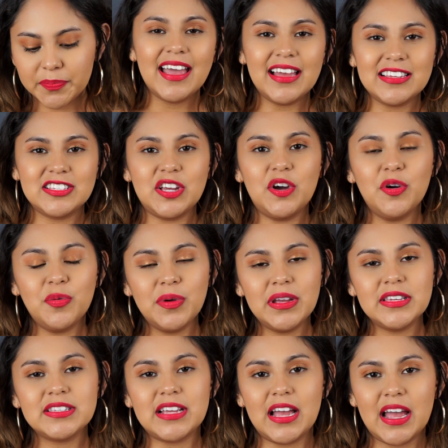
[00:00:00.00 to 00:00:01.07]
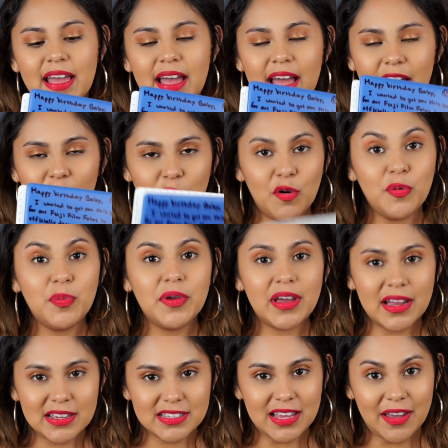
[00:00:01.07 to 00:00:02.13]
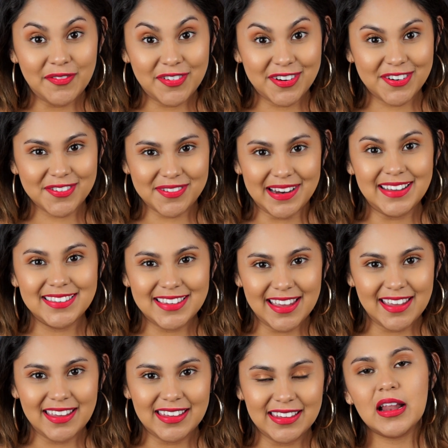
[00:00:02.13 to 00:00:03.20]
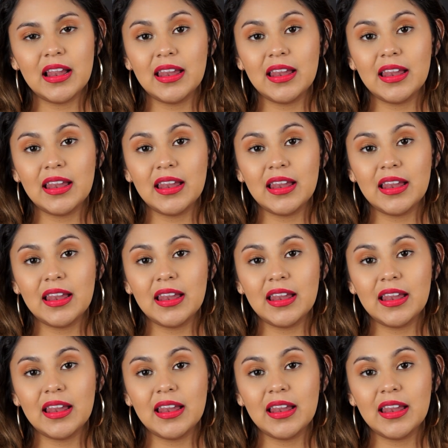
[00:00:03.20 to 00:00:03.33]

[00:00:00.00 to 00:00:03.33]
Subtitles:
As always, I hope you guys have a great day.